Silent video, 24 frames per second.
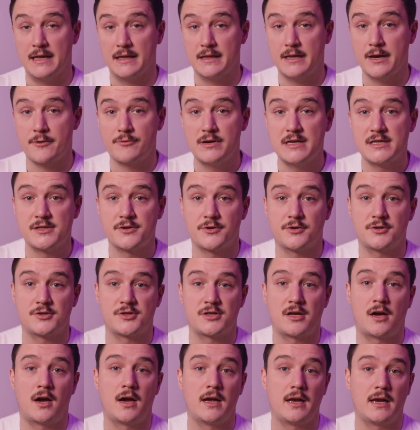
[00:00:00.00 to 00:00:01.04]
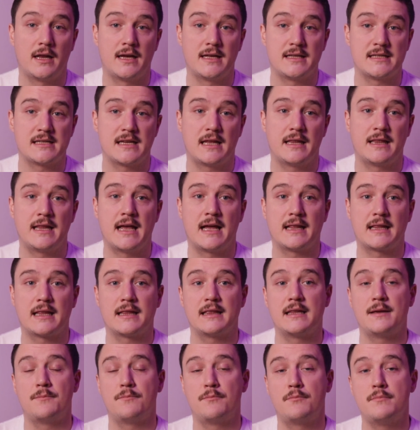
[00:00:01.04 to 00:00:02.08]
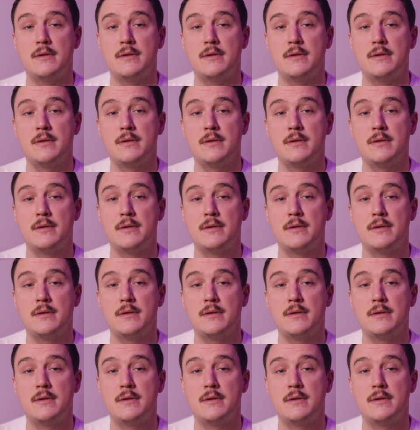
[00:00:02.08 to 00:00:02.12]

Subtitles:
Their research highlights that the